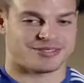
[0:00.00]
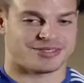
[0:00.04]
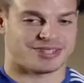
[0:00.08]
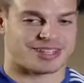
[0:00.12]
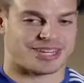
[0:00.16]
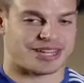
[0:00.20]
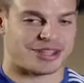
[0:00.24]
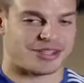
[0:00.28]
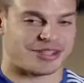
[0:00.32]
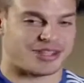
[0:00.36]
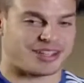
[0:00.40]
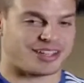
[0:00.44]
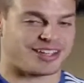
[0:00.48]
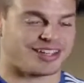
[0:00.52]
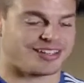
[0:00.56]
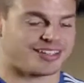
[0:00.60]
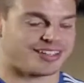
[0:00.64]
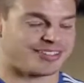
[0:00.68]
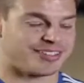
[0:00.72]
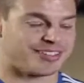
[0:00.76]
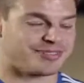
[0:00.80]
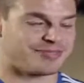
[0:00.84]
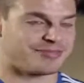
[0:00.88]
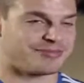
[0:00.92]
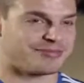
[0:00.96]
I think
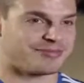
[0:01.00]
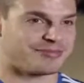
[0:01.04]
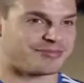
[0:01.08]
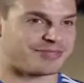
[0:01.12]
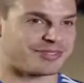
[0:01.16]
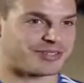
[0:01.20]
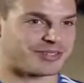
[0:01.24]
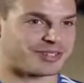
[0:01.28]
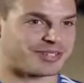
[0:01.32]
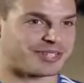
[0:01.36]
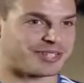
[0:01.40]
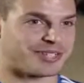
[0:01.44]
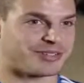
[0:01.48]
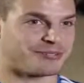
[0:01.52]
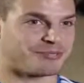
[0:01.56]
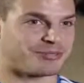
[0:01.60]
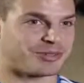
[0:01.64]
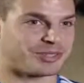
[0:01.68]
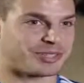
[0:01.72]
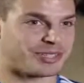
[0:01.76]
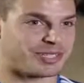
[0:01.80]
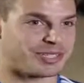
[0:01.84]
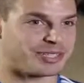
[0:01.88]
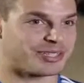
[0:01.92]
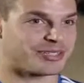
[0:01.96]
for the
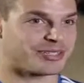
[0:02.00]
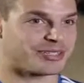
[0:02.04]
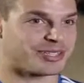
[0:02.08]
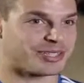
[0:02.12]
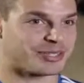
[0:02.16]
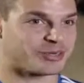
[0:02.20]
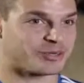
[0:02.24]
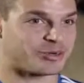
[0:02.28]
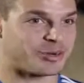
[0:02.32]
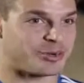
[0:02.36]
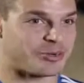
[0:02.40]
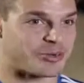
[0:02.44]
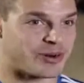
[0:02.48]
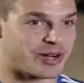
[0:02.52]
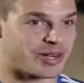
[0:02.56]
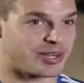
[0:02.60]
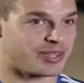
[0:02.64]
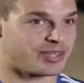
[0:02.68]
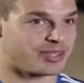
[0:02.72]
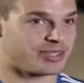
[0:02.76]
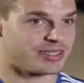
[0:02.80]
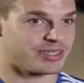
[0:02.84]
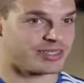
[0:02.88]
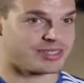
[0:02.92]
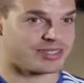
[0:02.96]
position that we
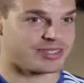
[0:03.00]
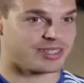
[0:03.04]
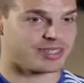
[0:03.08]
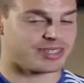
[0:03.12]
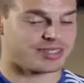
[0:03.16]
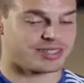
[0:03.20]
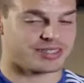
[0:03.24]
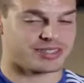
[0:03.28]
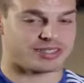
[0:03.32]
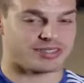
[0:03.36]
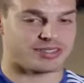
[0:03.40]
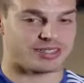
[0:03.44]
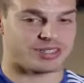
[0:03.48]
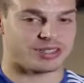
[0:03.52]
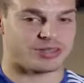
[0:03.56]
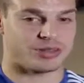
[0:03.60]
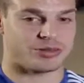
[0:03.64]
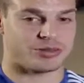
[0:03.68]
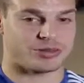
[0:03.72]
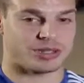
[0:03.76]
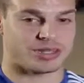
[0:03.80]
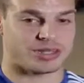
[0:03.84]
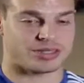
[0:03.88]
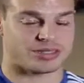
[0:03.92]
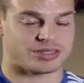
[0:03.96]
were, they
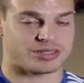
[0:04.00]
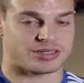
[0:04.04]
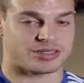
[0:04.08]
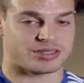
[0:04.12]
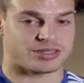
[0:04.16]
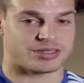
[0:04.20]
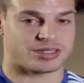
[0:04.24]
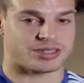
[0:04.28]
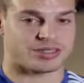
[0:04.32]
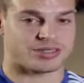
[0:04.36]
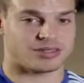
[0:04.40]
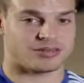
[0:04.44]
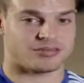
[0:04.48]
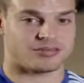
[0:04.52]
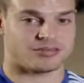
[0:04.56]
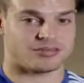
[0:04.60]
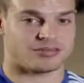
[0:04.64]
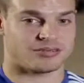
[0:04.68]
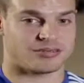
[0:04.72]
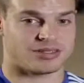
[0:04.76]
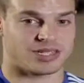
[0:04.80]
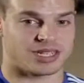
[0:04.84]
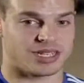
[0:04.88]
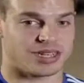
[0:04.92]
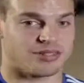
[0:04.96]
always
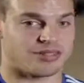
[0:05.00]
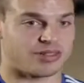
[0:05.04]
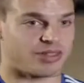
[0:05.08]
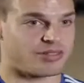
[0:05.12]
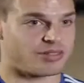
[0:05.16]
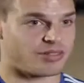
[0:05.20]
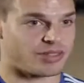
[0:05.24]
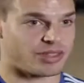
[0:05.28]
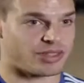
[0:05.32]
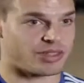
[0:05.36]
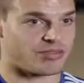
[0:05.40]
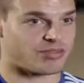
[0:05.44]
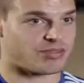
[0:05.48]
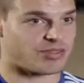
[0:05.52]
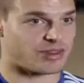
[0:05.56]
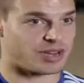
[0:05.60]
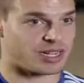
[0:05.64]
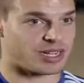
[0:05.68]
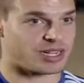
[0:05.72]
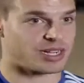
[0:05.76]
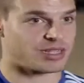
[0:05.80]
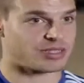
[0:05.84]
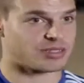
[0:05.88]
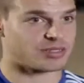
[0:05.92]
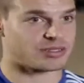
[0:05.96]
gave everything for
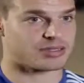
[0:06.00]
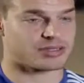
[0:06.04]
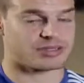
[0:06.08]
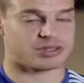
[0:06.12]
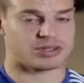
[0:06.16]
us.